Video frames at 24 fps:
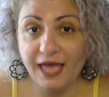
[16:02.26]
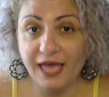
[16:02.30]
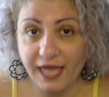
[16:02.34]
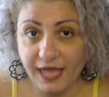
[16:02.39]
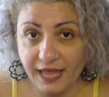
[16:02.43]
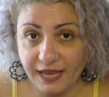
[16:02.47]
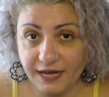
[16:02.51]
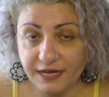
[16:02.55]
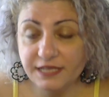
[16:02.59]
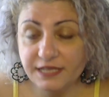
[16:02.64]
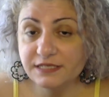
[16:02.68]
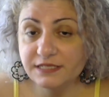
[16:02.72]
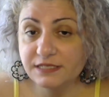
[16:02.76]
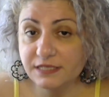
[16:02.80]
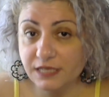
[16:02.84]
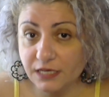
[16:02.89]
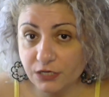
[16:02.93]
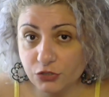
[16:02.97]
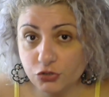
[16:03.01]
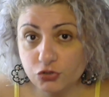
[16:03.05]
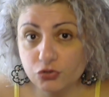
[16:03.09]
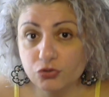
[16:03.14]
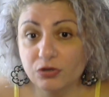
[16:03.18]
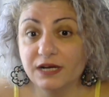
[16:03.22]
any
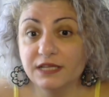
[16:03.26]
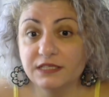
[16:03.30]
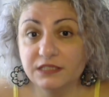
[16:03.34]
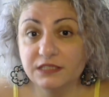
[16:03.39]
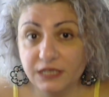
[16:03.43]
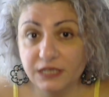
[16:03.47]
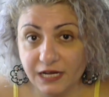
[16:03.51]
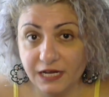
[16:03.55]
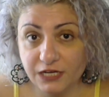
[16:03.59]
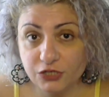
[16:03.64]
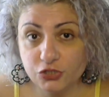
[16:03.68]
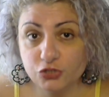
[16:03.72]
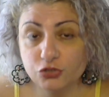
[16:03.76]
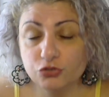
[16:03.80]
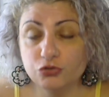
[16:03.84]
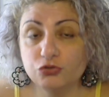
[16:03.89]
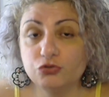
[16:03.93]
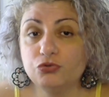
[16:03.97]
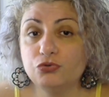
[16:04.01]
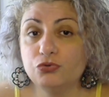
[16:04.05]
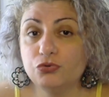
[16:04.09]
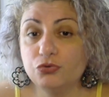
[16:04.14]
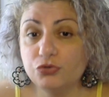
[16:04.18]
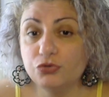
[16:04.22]
sexual attraction
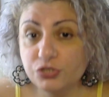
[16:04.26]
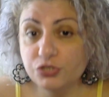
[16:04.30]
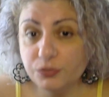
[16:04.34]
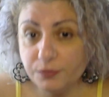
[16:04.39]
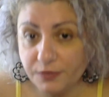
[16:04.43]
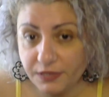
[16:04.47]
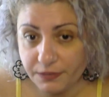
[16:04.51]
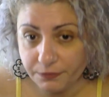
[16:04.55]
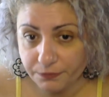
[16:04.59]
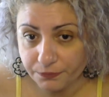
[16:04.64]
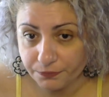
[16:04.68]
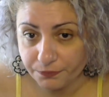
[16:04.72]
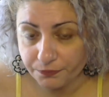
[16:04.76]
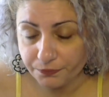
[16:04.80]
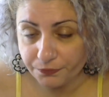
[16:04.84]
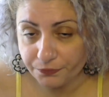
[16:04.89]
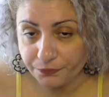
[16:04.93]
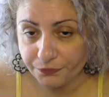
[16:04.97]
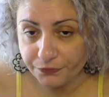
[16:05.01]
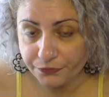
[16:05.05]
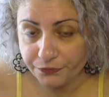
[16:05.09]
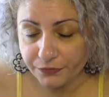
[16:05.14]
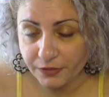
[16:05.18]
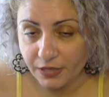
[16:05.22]
towards me?
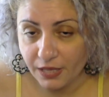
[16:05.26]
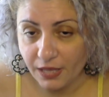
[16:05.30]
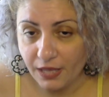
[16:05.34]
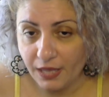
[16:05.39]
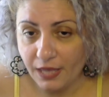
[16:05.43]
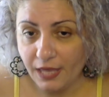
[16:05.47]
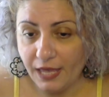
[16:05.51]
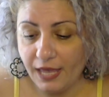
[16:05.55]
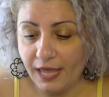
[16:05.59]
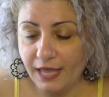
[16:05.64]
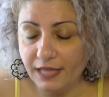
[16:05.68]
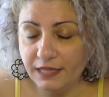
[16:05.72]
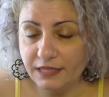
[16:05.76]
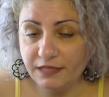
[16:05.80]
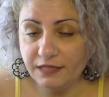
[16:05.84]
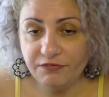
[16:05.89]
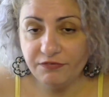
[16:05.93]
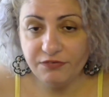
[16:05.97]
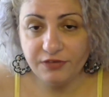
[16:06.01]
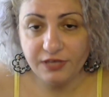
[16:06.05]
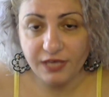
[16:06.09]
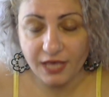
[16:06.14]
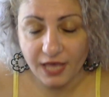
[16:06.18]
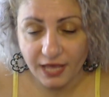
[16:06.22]
And if
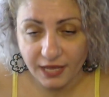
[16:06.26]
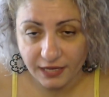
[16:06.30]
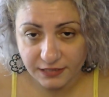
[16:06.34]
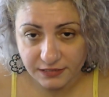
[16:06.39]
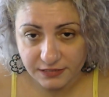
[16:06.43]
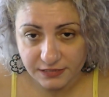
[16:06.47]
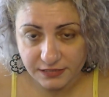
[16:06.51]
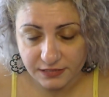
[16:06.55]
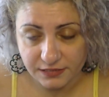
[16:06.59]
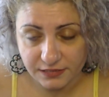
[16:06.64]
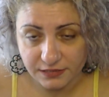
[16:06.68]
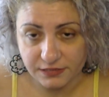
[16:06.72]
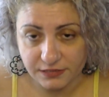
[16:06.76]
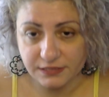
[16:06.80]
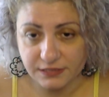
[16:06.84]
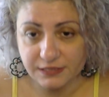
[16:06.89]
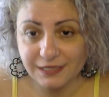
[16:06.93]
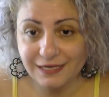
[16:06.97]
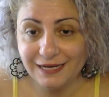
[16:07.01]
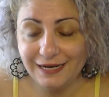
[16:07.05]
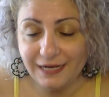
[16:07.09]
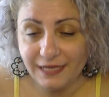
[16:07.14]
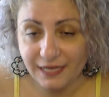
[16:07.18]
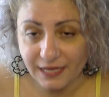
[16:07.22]
he answers
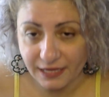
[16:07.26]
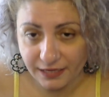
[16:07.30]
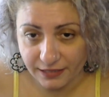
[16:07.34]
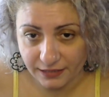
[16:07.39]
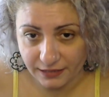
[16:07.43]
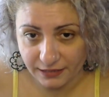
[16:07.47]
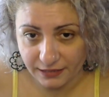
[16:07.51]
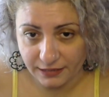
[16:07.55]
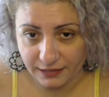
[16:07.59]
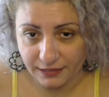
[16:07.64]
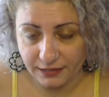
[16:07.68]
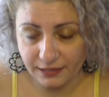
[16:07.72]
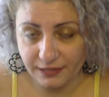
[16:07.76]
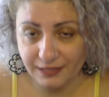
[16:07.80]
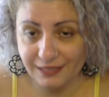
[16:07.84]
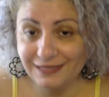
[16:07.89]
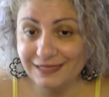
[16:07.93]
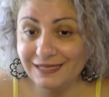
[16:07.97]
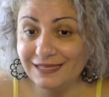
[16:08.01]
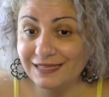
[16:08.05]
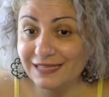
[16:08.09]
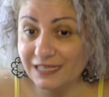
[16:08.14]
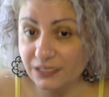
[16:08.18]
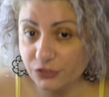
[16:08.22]
clearly that
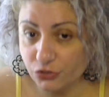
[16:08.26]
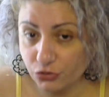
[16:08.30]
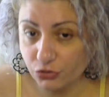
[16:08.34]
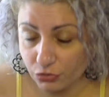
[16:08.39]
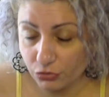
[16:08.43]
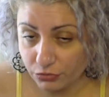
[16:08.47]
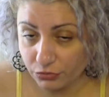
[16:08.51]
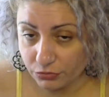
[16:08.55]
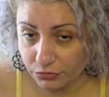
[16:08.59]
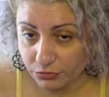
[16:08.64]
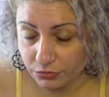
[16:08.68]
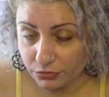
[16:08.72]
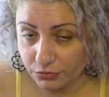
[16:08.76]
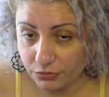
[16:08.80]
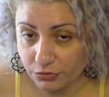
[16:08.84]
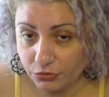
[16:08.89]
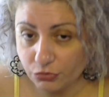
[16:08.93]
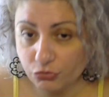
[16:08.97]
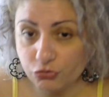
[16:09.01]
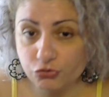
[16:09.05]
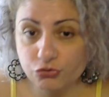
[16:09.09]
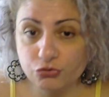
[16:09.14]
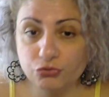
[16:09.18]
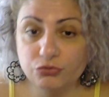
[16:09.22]
he does not,
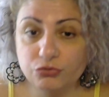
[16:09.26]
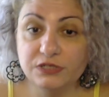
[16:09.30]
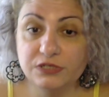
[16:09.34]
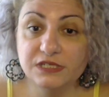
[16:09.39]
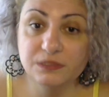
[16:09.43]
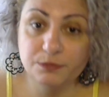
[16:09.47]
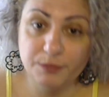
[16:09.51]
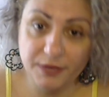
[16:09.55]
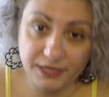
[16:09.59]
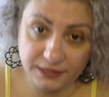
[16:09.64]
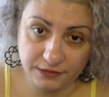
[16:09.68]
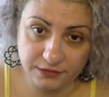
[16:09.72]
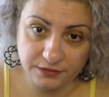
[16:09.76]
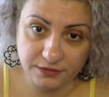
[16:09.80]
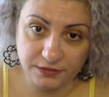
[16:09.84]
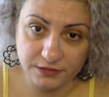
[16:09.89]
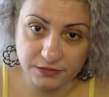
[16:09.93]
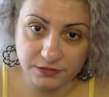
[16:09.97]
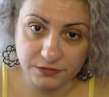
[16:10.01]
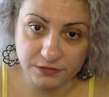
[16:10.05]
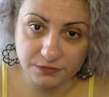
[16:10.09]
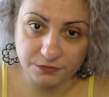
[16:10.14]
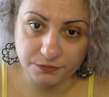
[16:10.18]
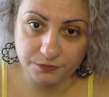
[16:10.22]
you should respect
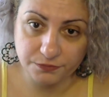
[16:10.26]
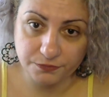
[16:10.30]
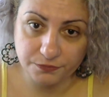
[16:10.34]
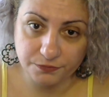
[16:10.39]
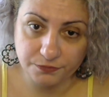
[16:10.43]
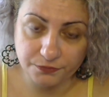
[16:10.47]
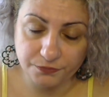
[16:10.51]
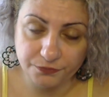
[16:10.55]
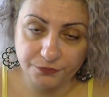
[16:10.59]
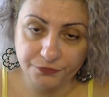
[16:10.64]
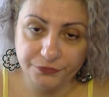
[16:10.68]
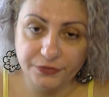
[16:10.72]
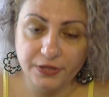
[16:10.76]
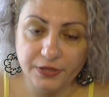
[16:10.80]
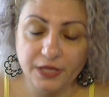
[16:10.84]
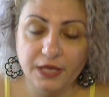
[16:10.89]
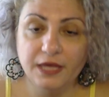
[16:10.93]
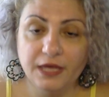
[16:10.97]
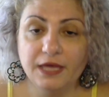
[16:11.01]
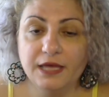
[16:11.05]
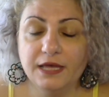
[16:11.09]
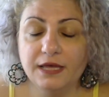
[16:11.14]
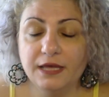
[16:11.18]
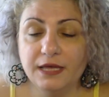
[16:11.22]
this.
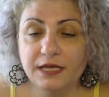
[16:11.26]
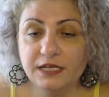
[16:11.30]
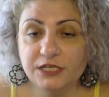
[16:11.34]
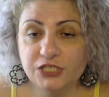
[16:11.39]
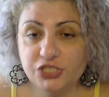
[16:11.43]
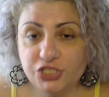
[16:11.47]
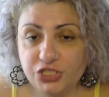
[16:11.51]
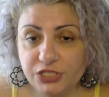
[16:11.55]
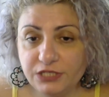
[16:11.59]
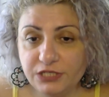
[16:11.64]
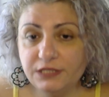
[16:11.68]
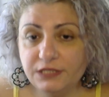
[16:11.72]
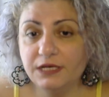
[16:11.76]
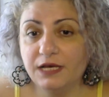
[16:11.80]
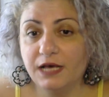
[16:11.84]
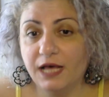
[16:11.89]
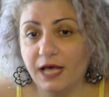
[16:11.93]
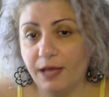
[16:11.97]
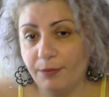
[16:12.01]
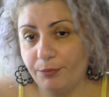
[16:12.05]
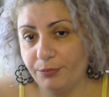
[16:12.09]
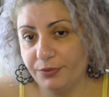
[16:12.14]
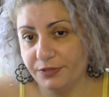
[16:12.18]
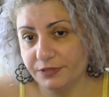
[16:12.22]
Shit
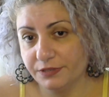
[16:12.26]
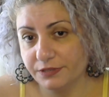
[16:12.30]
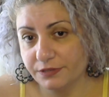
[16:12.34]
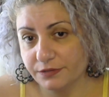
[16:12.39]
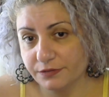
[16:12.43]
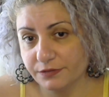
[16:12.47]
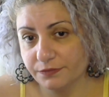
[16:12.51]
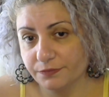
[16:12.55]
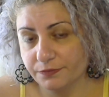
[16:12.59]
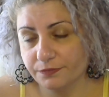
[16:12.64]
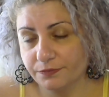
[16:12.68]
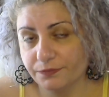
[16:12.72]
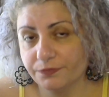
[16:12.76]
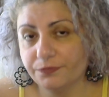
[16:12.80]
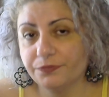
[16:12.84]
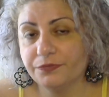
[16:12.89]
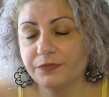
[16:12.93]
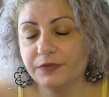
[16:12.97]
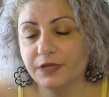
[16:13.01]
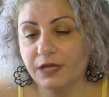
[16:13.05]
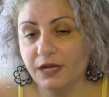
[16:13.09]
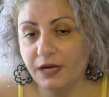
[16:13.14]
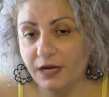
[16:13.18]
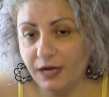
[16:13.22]
happens.
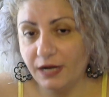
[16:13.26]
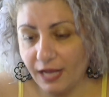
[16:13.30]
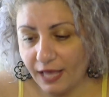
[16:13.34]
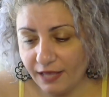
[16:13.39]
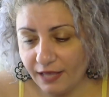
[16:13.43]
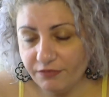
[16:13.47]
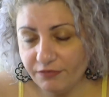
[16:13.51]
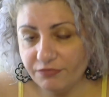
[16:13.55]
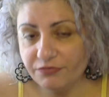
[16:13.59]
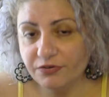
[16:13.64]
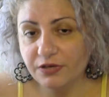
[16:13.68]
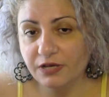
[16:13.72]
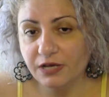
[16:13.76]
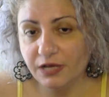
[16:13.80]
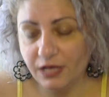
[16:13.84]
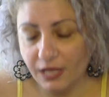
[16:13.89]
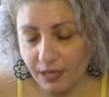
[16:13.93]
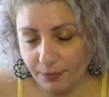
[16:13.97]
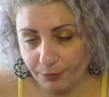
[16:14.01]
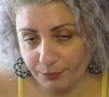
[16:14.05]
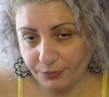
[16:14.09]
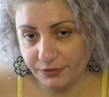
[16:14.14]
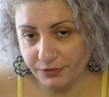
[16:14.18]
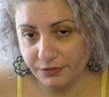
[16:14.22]
Life
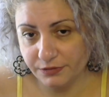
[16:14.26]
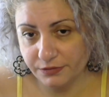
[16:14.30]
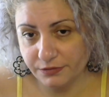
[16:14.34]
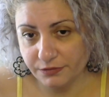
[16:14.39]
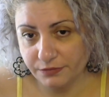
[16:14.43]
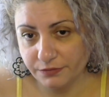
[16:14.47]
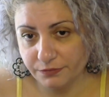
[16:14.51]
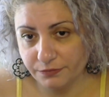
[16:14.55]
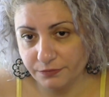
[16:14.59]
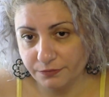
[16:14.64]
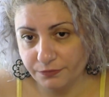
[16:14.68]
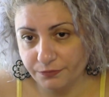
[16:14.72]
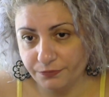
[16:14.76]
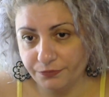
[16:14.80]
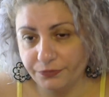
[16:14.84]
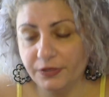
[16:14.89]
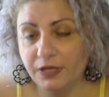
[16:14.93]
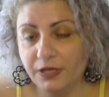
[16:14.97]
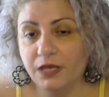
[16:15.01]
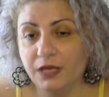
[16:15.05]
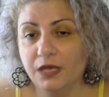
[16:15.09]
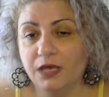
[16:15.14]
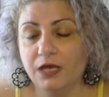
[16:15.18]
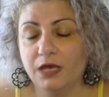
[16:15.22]
happens.
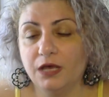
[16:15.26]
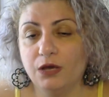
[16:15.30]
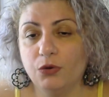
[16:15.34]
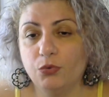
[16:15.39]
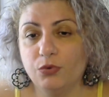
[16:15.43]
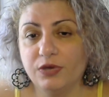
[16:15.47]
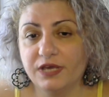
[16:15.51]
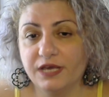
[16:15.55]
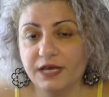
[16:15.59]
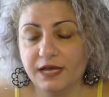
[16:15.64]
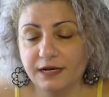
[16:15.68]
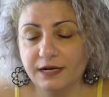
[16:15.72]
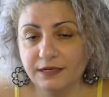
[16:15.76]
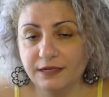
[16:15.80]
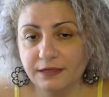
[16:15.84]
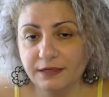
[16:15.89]
We can